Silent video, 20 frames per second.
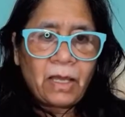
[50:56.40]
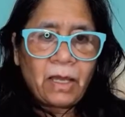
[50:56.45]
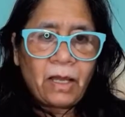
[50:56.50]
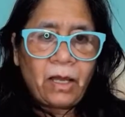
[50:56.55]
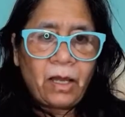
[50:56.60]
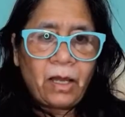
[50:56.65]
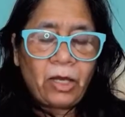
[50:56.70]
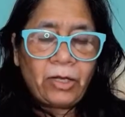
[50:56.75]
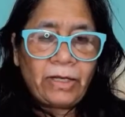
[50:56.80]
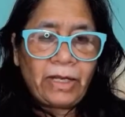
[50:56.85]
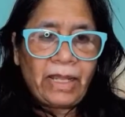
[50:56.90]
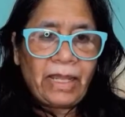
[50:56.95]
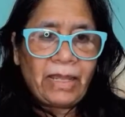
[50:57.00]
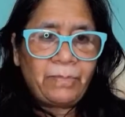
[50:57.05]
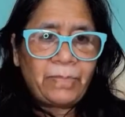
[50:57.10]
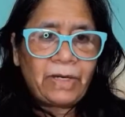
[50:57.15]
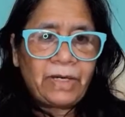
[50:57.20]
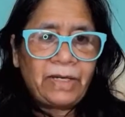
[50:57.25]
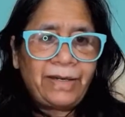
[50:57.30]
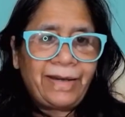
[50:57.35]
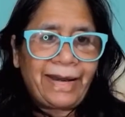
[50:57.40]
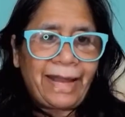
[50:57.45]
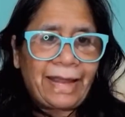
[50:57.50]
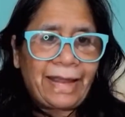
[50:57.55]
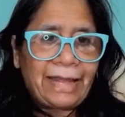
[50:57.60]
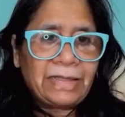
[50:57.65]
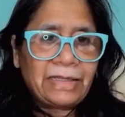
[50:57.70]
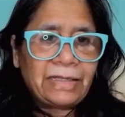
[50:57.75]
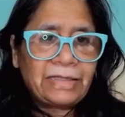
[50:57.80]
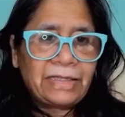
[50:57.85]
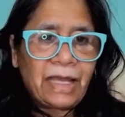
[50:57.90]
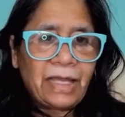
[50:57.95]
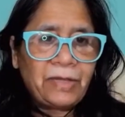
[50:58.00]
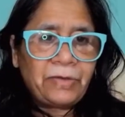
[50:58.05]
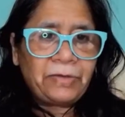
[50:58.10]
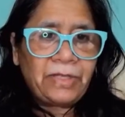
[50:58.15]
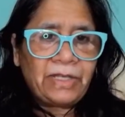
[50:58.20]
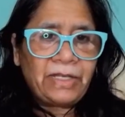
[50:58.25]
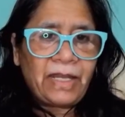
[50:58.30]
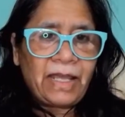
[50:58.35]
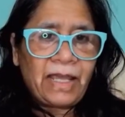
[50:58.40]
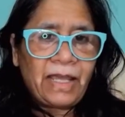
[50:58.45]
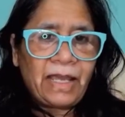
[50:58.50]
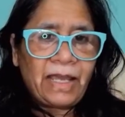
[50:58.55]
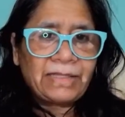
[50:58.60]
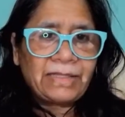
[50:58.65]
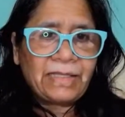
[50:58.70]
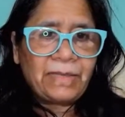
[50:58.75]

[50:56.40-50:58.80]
On April 9th is IoT Day, as